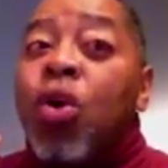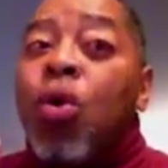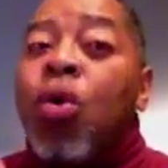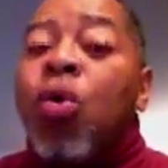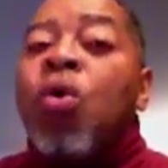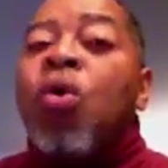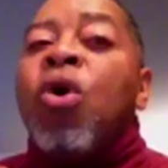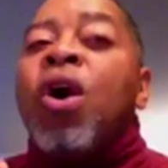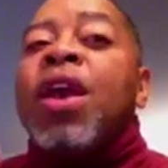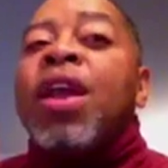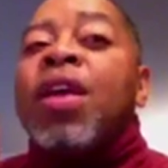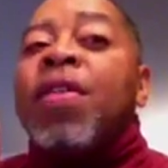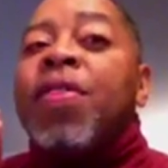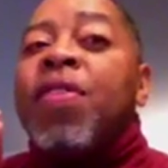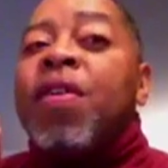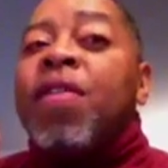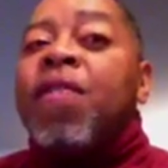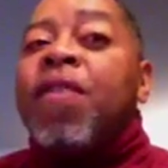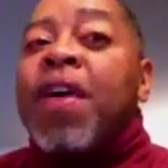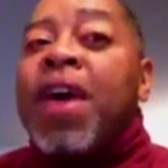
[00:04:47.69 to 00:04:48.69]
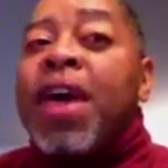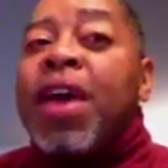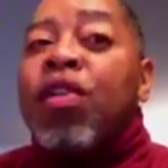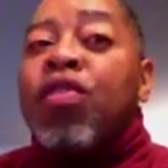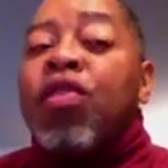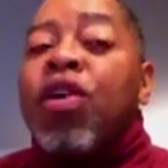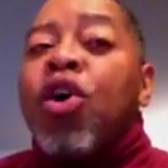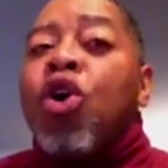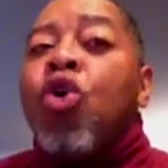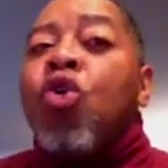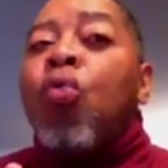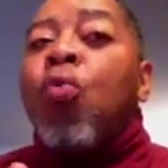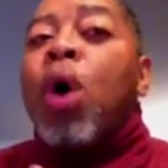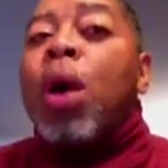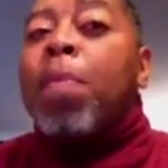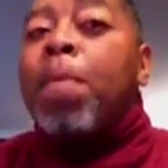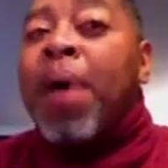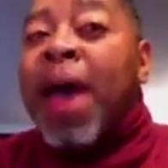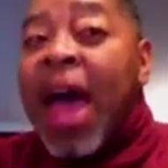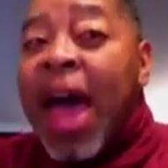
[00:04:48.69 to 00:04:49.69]
on the face?
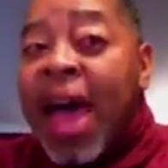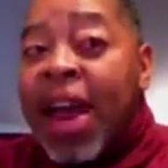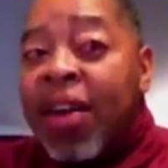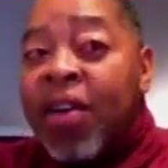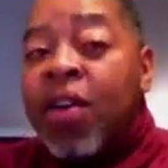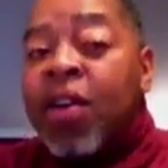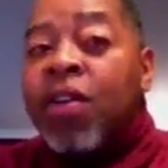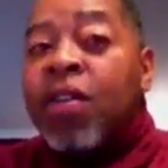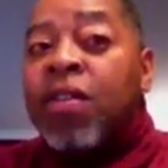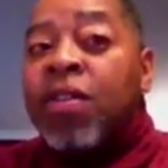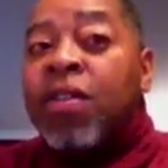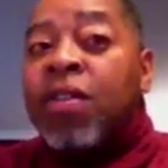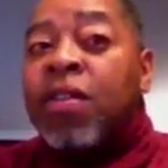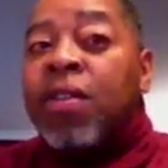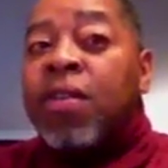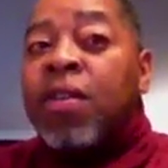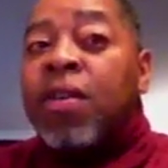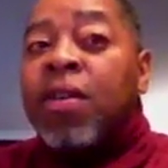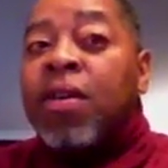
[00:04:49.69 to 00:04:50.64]
What patterns?